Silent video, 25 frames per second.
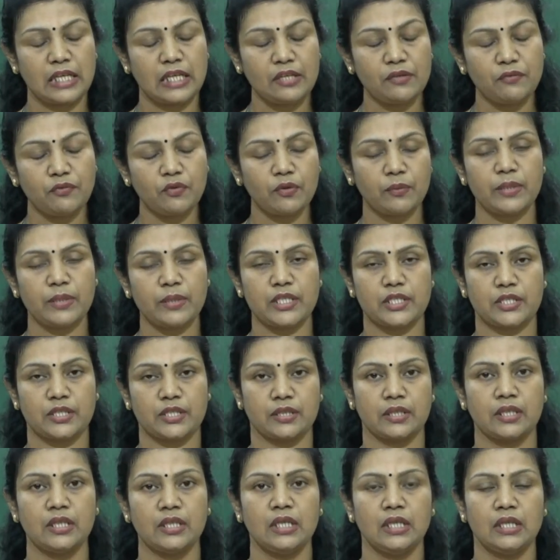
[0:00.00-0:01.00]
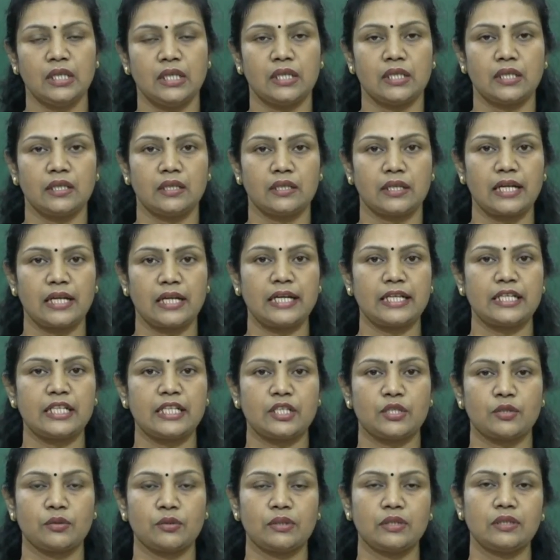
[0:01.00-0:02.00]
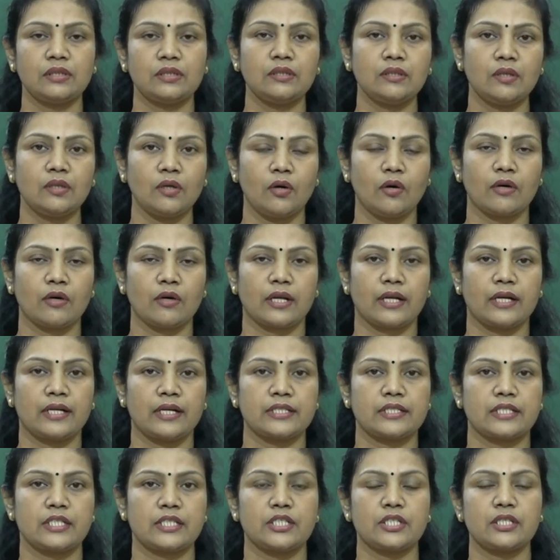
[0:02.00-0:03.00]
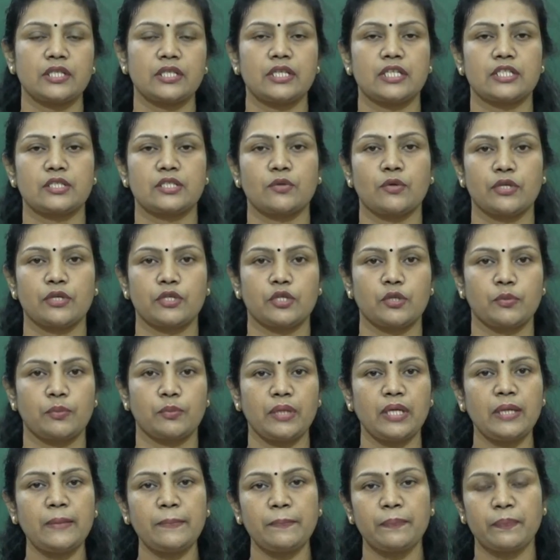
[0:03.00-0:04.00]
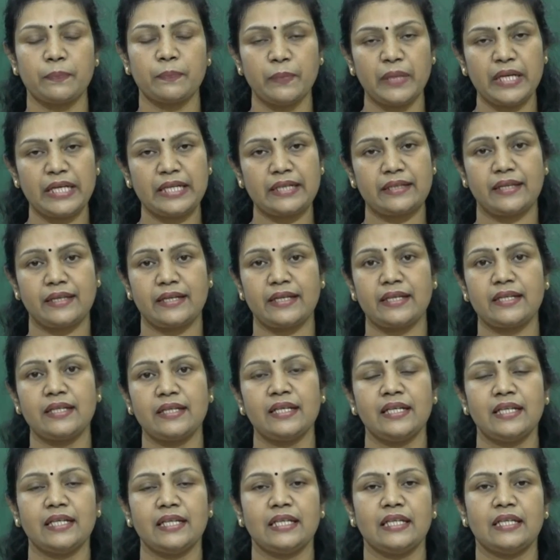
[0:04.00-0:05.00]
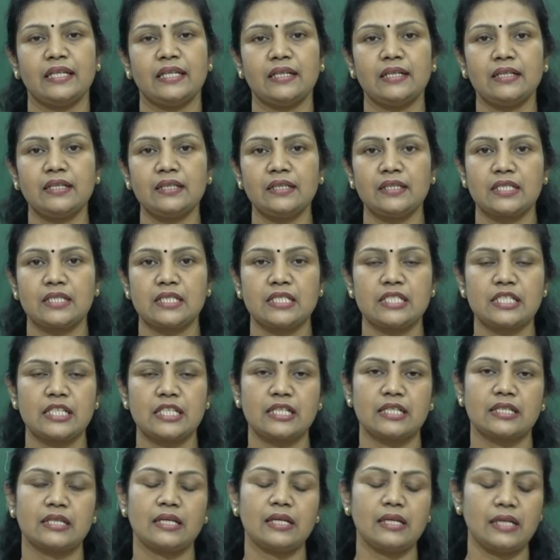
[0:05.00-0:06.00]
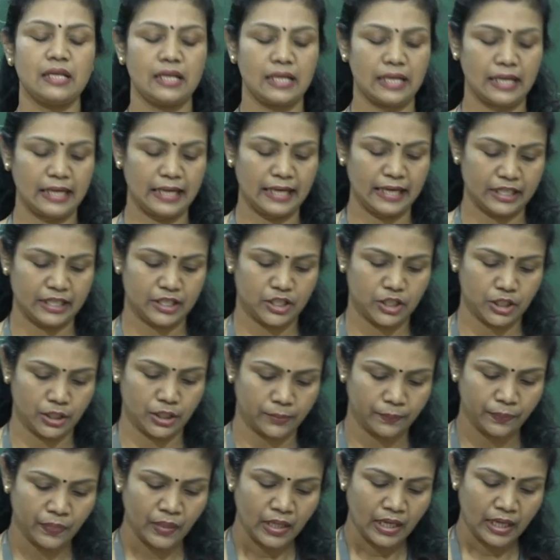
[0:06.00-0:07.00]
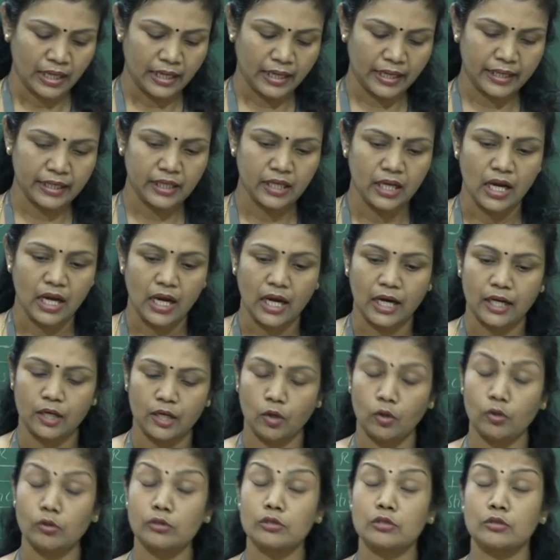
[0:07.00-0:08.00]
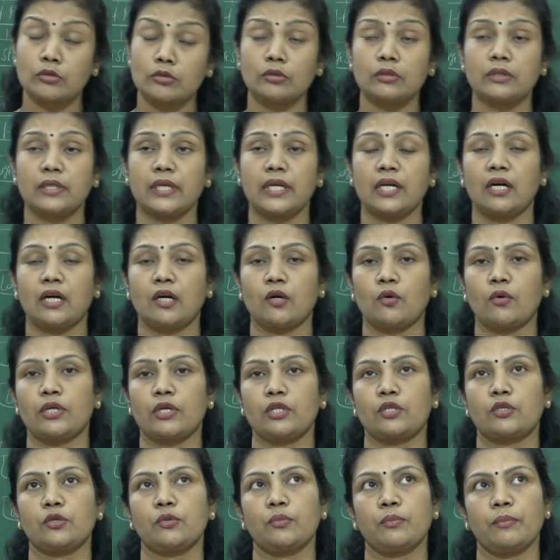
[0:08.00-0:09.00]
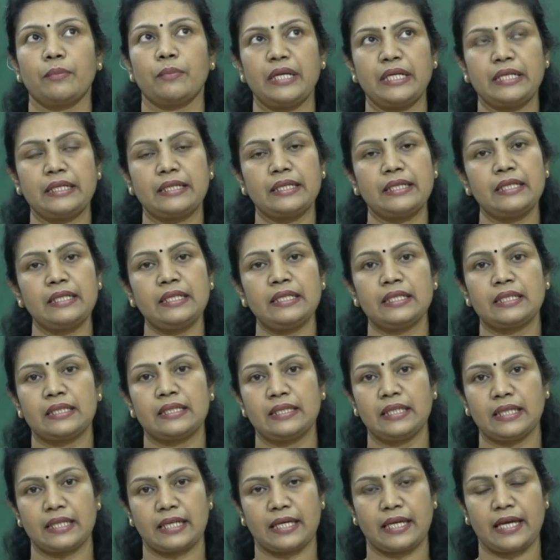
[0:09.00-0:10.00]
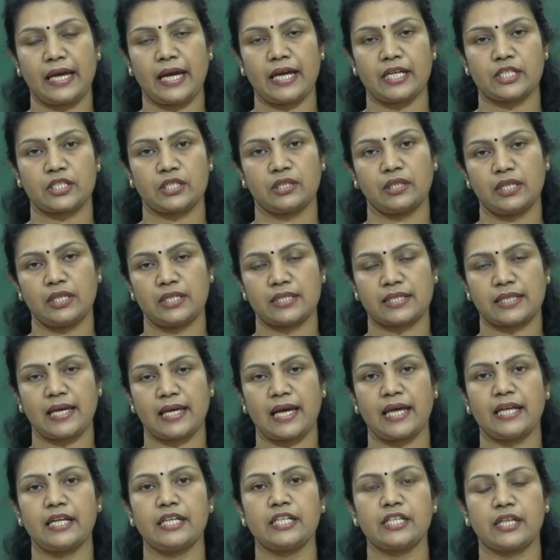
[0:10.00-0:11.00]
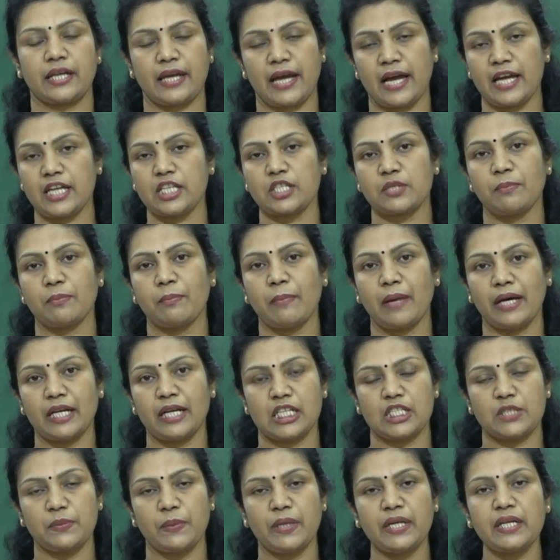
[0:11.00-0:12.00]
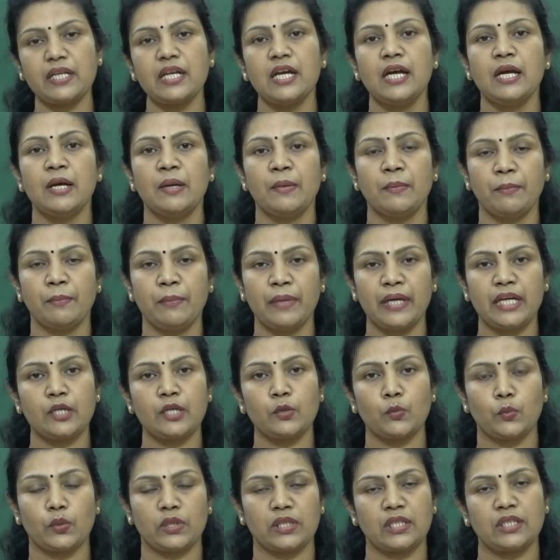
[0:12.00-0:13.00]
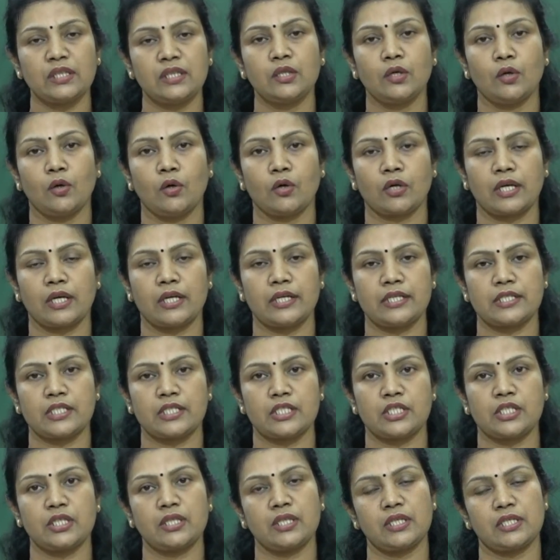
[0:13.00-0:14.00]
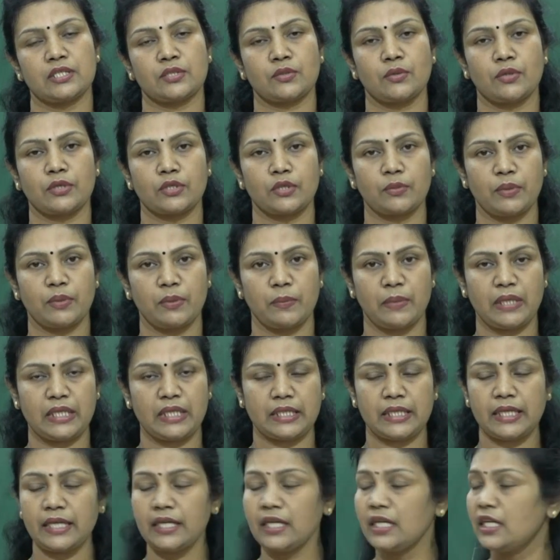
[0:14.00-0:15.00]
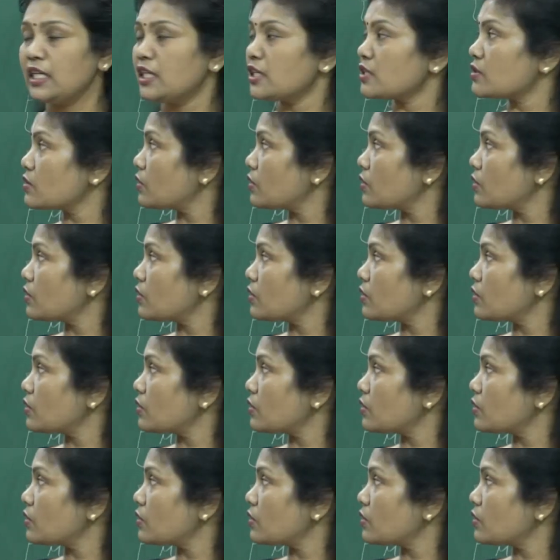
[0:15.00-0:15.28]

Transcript: information related to the organization is going to be maintained in a general ledger, right? And also they are going to maintain the cash, that is cash management made within the organization is going to be maintained.